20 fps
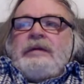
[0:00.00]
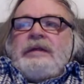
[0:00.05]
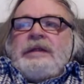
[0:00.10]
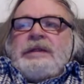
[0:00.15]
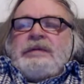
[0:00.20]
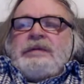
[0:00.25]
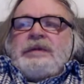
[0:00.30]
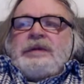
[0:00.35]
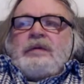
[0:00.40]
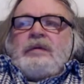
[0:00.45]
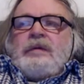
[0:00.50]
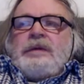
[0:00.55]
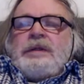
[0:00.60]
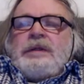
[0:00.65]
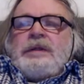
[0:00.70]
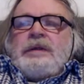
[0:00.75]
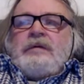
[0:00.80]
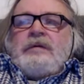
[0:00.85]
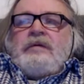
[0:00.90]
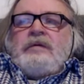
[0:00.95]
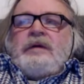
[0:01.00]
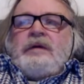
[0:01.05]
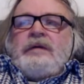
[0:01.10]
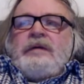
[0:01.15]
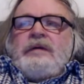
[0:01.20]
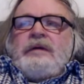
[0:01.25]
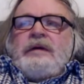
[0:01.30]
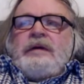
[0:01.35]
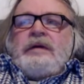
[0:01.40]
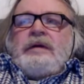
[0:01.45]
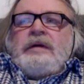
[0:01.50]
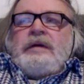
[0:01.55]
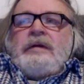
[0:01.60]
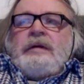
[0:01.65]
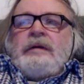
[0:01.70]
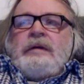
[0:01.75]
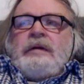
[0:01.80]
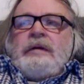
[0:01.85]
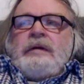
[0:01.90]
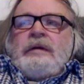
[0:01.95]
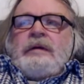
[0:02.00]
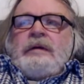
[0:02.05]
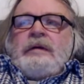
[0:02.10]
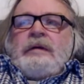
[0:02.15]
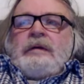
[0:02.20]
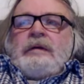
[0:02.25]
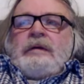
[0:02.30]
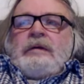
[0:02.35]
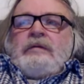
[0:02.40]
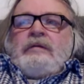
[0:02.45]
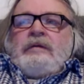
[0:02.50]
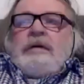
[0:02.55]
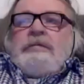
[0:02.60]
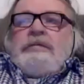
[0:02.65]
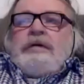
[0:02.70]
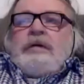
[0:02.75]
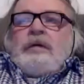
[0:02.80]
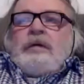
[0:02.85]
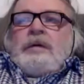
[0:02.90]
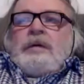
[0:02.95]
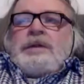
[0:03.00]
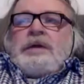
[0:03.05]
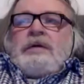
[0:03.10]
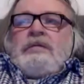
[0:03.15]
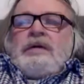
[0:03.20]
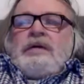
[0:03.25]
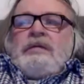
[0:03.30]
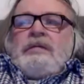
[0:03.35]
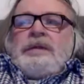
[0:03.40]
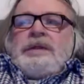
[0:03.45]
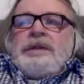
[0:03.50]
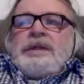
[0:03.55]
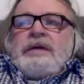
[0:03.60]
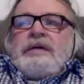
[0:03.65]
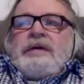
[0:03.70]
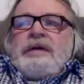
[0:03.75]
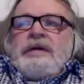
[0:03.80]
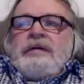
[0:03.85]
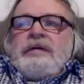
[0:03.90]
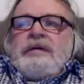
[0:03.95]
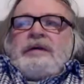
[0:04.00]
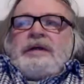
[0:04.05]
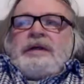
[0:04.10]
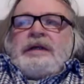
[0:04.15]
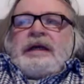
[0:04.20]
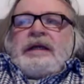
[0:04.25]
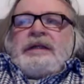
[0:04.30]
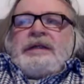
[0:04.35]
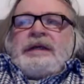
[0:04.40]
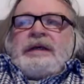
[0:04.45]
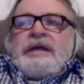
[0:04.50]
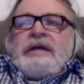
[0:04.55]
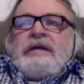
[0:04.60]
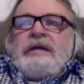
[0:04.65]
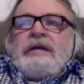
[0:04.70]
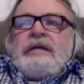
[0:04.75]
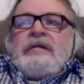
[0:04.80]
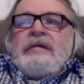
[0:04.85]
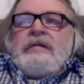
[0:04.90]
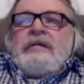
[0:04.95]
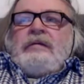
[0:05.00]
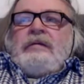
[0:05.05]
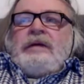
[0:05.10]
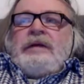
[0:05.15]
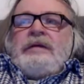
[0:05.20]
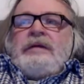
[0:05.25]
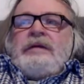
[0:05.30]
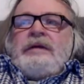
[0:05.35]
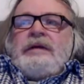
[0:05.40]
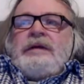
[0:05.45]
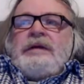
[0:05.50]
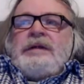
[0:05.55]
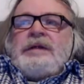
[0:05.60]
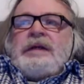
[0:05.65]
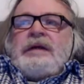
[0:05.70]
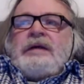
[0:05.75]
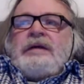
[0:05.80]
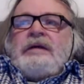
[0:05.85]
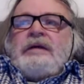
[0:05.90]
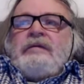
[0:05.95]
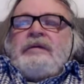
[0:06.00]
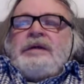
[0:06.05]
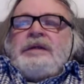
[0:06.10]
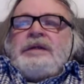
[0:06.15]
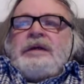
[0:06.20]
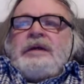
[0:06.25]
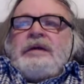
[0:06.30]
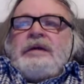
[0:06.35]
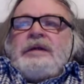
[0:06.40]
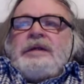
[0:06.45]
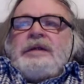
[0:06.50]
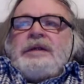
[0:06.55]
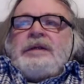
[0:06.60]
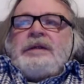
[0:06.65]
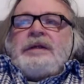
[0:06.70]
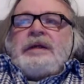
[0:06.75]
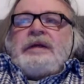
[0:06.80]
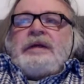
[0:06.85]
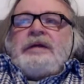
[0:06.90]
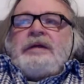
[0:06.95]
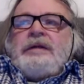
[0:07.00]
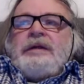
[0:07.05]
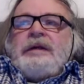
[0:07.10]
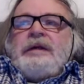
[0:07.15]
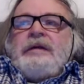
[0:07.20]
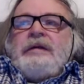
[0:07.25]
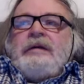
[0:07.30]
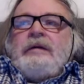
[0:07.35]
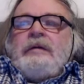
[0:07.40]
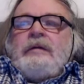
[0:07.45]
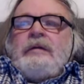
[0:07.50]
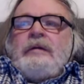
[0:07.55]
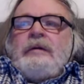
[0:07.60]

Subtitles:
This was all to do with the report on what was going on in India with the Psychic Research Society,